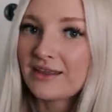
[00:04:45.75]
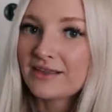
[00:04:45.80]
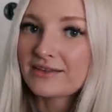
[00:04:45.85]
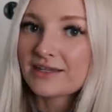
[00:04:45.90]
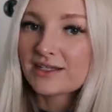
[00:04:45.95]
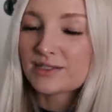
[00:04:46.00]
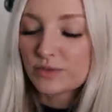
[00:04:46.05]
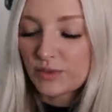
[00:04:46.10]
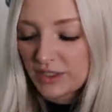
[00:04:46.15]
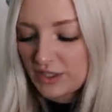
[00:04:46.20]
I think
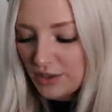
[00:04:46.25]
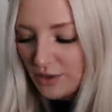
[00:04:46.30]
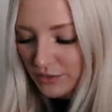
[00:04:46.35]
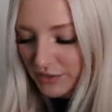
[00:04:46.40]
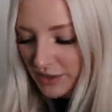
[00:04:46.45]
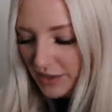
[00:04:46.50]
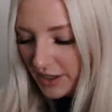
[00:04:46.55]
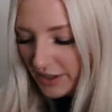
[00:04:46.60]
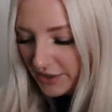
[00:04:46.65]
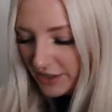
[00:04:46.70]
that's one of the
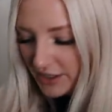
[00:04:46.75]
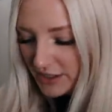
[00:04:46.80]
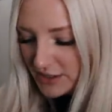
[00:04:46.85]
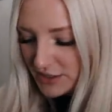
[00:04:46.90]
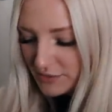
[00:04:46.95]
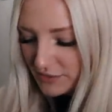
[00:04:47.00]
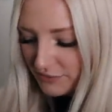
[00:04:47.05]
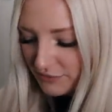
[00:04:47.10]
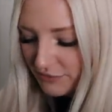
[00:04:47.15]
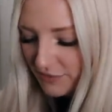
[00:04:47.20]
only
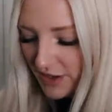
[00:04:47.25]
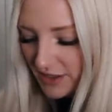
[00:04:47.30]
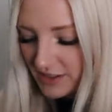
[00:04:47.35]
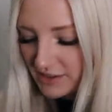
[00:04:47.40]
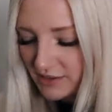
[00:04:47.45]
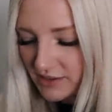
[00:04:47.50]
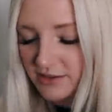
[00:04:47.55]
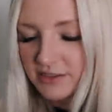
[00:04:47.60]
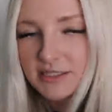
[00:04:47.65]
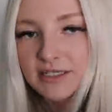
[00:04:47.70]
areas you can find
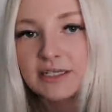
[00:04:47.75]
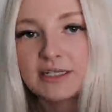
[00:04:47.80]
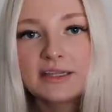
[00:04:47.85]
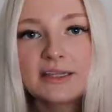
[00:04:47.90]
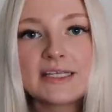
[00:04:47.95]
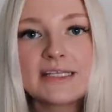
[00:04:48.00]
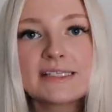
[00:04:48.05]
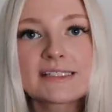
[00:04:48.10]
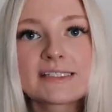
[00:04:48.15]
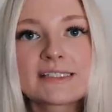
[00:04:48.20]
it
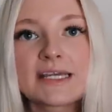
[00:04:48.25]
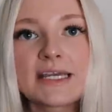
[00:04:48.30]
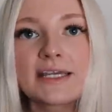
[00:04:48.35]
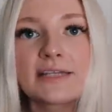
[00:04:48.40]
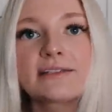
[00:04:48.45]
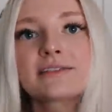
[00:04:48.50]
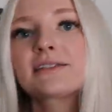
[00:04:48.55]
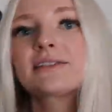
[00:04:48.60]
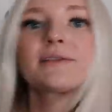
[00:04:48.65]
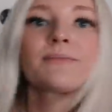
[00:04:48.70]
these
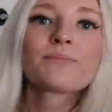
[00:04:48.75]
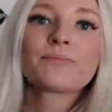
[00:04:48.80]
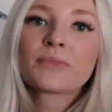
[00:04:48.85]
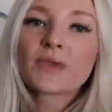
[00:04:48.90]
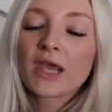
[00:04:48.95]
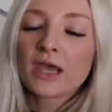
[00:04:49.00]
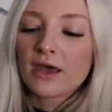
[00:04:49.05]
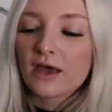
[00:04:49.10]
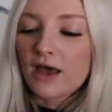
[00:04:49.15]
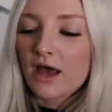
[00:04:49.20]
days.
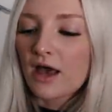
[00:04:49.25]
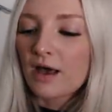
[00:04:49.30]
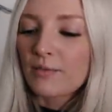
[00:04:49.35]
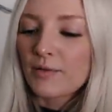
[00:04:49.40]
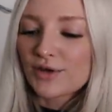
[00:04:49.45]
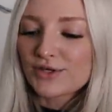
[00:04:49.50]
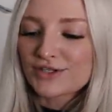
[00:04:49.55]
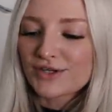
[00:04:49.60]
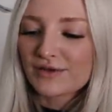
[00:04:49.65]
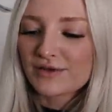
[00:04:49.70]
Um,
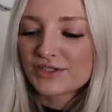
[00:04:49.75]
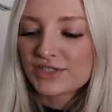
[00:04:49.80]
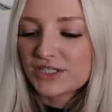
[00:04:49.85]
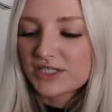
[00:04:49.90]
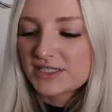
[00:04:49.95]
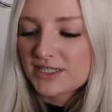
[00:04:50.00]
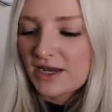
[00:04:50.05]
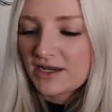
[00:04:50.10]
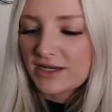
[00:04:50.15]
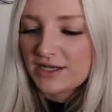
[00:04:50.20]
also, I was
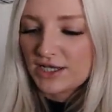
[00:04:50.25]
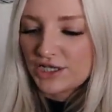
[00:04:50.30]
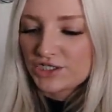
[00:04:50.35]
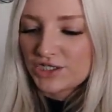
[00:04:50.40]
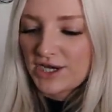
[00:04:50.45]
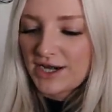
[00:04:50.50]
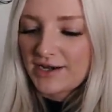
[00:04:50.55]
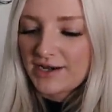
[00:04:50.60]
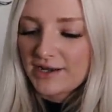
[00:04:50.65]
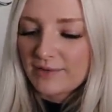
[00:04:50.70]
just talking to
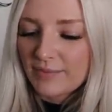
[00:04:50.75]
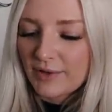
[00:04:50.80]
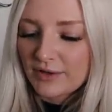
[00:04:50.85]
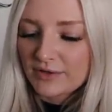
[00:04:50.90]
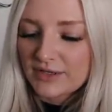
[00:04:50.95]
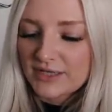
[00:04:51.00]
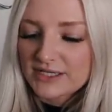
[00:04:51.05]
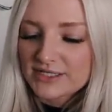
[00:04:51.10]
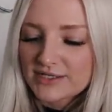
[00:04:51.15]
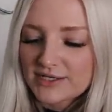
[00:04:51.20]
Cheney
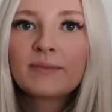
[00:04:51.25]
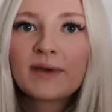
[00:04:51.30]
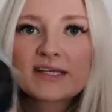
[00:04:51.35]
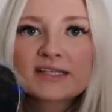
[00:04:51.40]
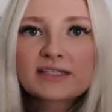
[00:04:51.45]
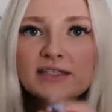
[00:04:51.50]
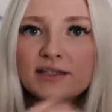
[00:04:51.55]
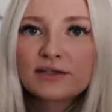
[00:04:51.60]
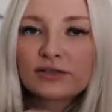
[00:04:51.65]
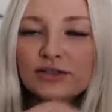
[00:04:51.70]
about this.
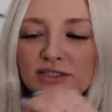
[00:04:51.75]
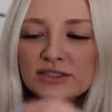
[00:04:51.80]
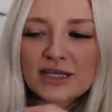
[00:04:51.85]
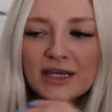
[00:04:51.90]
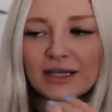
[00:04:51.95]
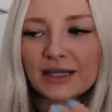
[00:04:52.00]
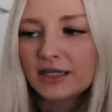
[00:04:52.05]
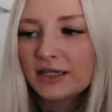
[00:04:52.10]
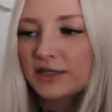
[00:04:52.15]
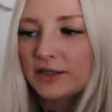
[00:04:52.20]
Basically, you can just
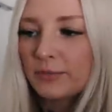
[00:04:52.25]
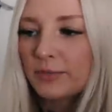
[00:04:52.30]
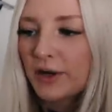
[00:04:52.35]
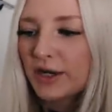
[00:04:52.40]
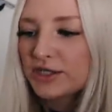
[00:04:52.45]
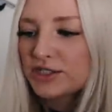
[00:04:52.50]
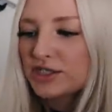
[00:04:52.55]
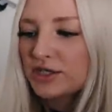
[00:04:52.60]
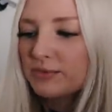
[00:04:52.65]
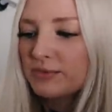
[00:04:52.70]
like clean your
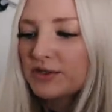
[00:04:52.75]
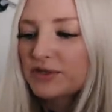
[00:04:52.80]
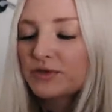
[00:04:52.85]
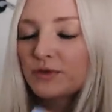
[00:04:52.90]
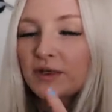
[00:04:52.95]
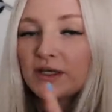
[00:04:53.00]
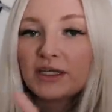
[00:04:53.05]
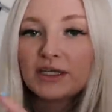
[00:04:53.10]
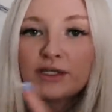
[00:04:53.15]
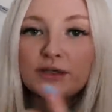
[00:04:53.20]
brush in
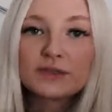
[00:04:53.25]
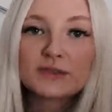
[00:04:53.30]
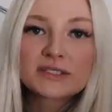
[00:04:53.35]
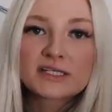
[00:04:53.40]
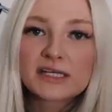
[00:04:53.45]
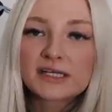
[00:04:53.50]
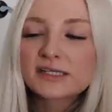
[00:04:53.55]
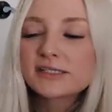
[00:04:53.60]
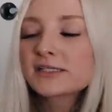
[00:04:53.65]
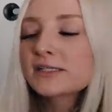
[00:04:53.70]
between
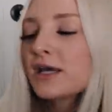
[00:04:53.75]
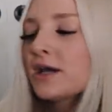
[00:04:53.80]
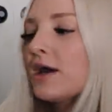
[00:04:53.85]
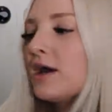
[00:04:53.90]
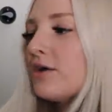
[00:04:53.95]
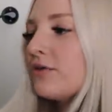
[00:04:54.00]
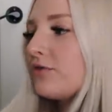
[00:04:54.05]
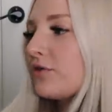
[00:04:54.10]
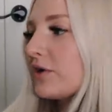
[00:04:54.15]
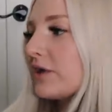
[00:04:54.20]
uses
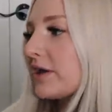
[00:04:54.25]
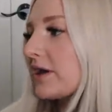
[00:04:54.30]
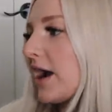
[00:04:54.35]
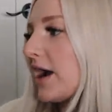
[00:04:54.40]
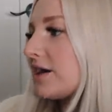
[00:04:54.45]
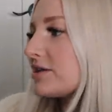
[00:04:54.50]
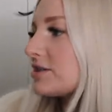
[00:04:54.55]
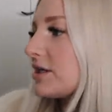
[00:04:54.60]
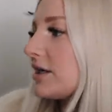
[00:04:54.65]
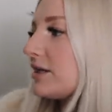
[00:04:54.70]
for like
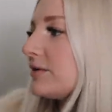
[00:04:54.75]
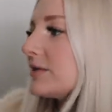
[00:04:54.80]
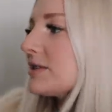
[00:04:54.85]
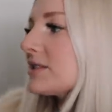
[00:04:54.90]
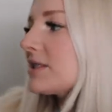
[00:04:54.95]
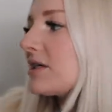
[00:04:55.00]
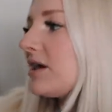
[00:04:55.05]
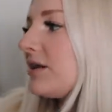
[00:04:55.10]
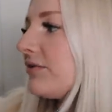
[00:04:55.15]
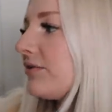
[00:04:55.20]
eyeshadow
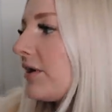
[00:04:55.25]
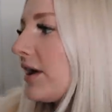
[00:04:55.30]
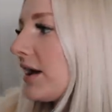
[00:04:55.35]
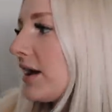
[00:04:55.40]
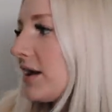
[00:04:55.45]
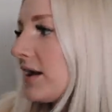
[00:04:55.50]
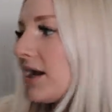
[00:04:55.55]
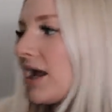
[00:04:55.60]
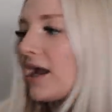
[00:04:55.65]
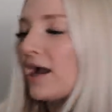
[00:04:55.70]
and stuff.
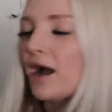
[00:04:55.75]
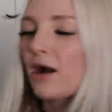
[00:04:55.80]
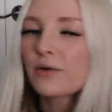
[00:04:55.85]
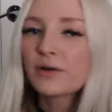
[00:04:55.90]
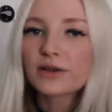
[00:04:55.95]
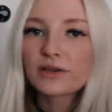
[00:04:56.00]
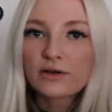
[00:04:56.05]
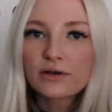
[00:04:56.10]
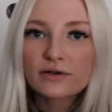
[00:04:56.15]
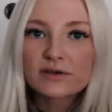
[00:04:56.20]
And I got
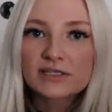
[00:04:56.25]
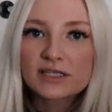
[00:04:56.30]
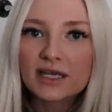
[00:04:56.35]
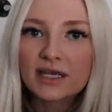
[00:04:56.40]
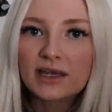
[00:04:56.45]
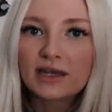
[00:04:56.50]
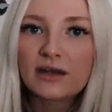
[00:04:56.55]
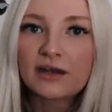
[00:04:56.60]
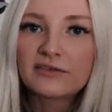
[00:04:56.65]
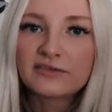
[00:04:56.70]
one of those
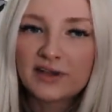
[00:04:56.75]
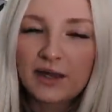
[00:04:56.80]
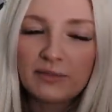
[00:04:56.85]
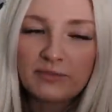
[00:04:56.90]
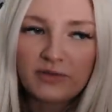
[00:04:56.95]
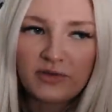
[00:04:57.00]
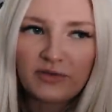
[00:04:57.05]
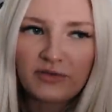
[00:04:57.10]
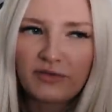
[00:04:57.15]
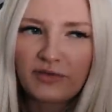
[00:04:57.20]
in a
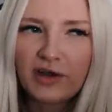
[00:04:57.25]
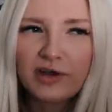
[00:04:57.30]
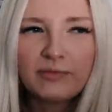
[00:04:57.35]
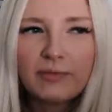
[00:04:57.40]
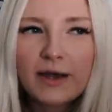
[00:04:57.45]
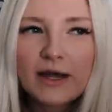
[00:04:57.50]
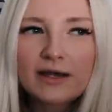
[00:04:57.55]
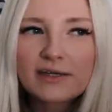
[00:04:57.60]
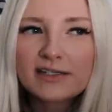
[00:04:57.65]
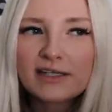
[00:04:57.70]
FabFitFun
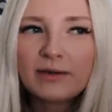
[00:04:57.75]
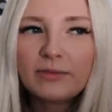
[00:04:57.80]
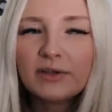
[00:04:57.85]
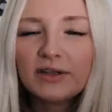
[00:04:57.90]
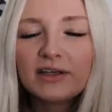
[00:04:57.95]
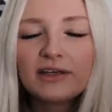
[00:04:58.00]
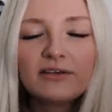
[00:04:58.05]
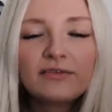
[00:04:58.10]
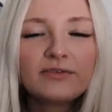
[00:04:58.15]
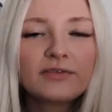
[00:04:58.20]
box, I
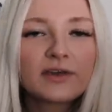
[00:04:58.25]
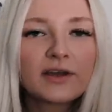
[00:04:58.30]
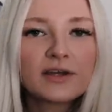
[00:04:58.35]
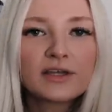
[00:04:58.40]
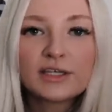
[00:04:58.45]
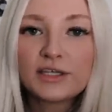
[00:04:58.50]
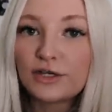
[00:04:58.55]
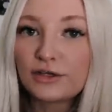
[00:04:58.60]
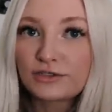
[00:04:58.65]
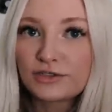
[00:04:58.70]
believe,
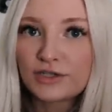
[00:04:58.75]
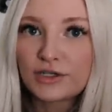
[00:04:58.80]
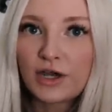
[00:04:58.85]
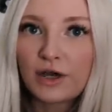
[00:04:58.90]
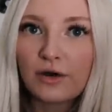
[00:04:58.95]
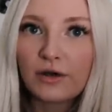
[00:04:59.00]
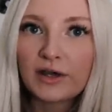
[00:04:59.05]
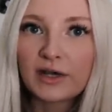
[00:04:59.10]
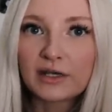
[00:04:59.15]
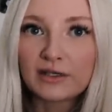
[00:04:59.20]
years
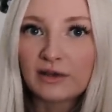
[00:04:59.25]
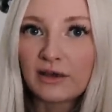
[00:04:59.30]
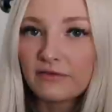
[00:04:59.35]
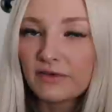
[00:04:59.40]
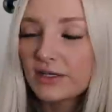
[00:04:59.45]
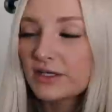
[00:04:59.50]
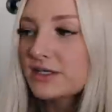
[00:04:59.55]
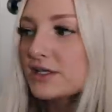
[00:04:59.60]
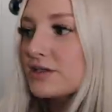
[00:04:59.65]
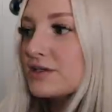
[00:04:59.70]
ago, and I love
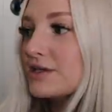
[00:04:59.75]
it.